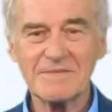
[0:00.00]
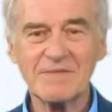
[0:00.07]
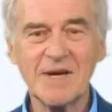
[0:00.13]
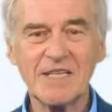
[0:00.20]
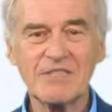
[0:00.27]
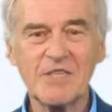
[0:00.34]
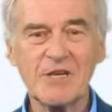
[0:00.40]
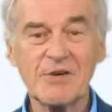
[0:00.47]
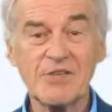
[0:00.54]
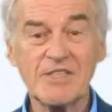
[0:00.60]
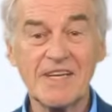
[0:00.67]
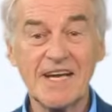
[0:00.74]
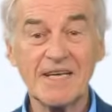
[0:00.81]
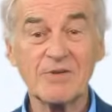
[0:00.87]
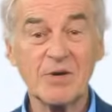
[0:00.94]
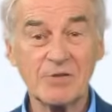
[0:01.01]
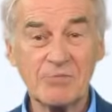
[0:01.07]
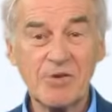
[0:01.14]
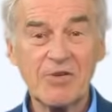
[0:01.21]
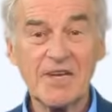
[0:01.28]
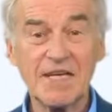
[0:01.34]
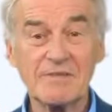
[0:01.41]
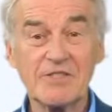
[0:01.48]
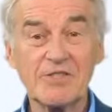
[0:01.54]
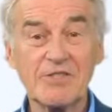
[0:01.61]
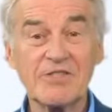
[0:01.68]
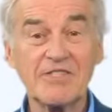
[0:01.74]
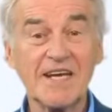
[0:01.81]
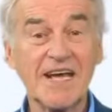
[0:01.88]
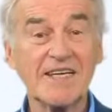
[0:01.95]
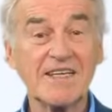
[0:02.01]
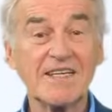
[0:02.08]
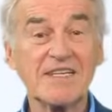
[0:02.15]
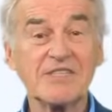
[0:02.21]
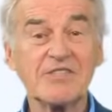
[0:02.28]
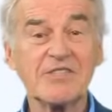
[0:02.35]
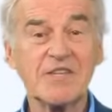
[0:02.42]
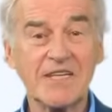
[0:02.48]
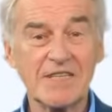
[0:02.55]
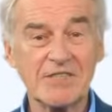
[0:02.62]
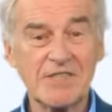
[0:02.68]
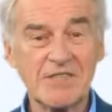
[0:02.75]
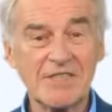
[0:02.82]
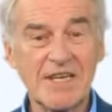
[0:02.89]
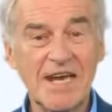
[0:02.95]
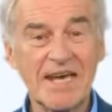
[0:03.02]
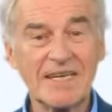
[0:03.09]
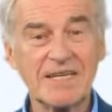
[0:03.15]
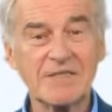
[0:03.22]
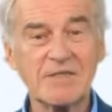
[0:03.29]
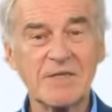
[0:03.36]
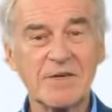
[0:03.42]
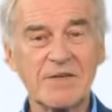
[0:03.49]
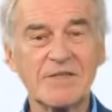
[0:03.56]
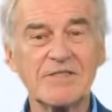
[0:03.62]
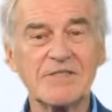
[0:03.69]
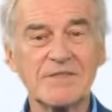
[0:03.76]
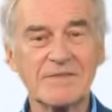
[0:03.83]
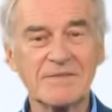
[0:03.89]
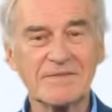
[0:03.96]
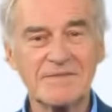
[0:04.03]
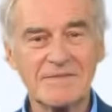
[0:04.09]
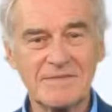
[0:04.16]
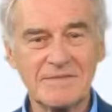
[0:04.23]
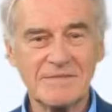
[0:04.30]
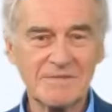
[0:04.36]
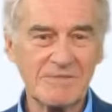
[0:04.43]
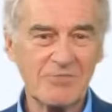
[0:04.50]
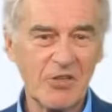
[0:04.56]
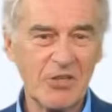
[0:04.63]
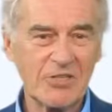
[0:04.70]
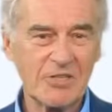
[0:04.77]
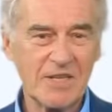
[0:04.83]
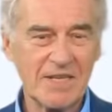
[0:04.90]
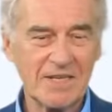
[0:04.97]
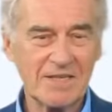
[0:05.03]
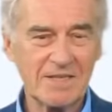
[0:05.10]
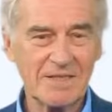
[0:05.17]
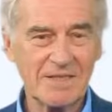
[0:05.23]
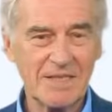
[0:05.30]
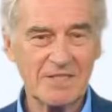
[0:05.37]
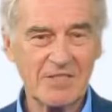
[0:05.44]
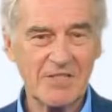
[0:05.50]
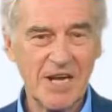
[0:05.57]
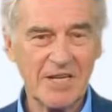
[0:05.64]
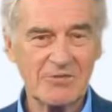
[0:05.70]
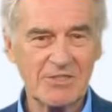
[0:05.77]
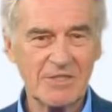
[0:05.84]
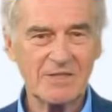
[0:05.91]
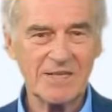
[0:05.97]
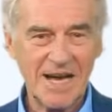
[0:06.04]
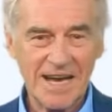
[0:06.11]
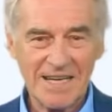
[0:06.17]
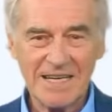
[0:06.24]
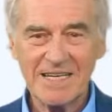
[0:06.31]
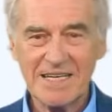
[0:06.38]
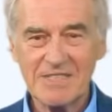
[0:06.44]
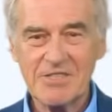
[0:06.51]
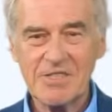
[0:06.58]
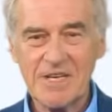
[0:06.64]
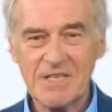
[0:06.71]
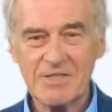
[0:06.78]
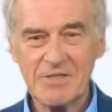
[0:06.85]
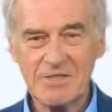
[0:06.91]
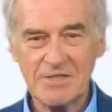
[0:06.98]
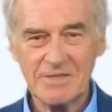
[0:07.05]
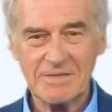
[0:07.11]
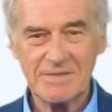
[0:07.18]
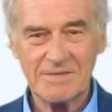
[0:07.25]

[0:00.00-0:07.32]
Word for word: Let's understand what parameters data exchange design includes. Firstly, its types of data exchanges.